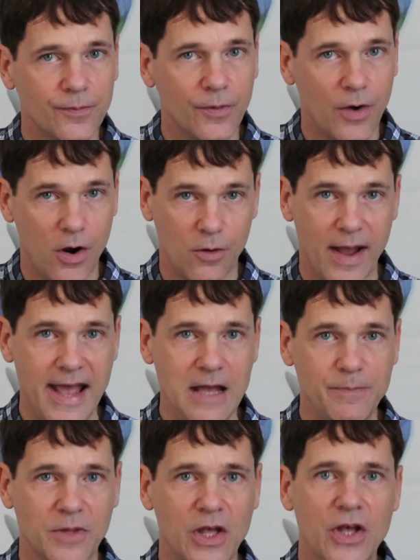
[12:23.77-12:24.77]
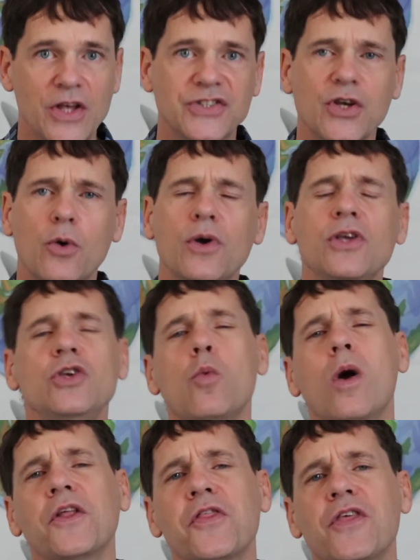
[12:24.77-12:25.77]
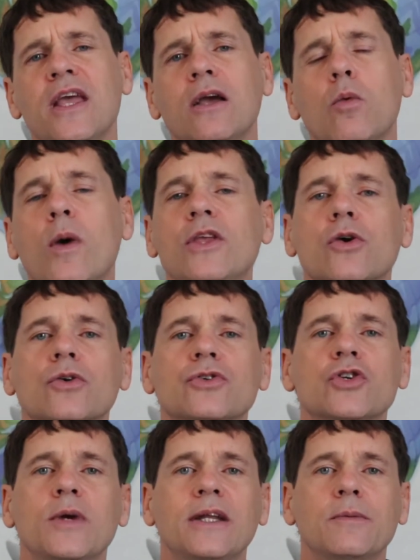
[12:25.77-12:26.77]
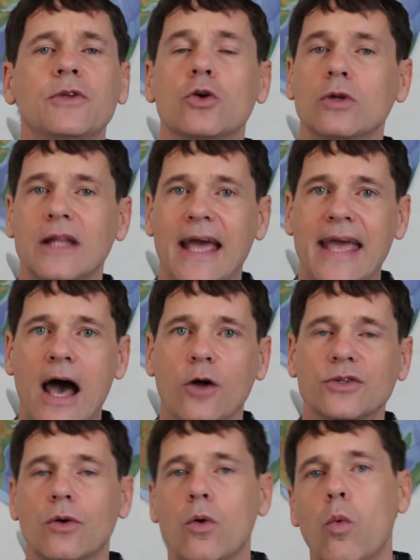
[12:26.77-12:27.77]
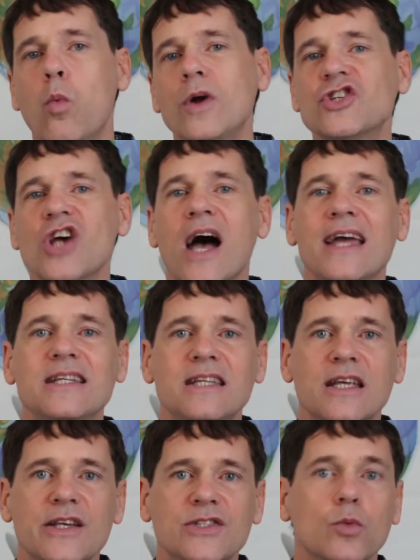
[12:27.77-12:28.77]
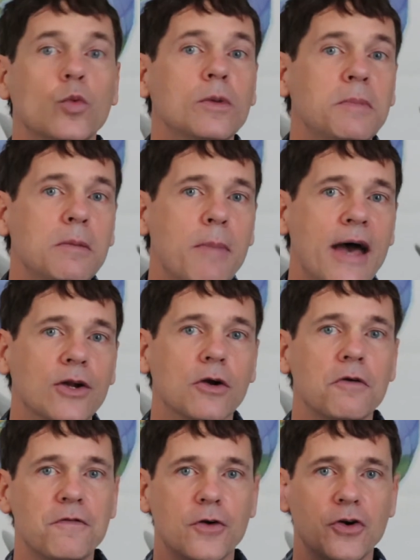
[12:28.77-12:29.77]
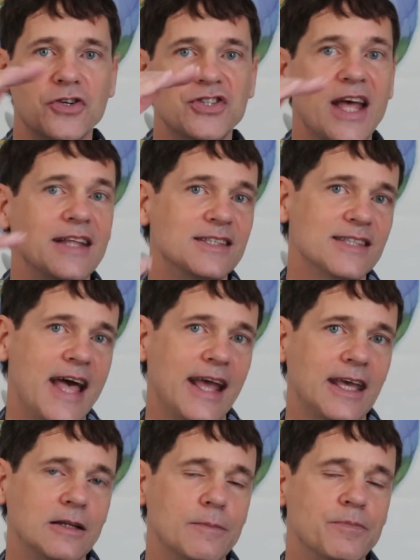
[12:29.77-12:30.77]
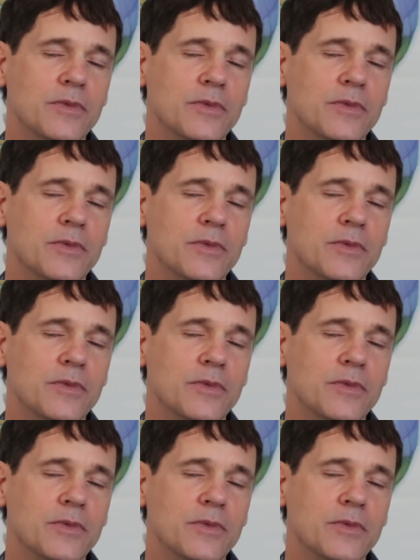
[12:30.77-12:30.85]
All right? So you want to think when you're doing your layout, which ideas would be better first and second.